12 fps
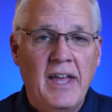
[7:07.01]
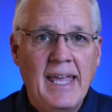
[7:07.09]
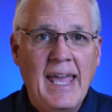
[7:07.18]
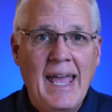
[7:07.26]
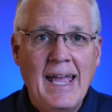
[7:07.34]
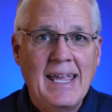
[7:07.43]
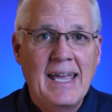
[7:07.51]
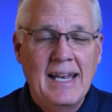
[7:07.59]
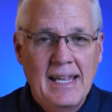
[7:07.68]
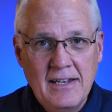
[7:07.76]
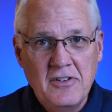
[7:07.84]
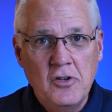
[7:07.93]
they can't get
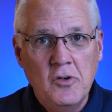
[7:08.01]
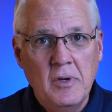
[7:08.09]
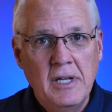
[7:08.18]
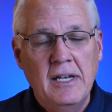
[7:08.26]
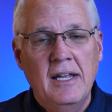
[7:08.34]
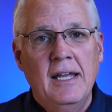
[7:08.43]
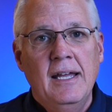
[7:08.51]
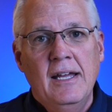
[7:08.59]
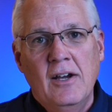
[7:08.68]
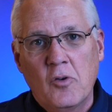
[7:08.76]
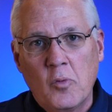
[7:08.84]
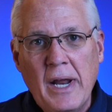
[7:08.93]
into it,
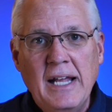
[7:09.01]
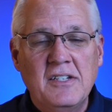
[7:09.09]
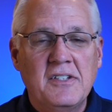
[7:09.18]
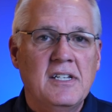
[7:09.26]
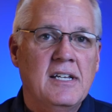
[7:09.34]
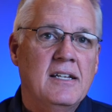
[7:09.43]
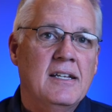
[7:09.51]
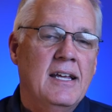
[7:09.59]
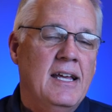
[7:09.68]
erase it,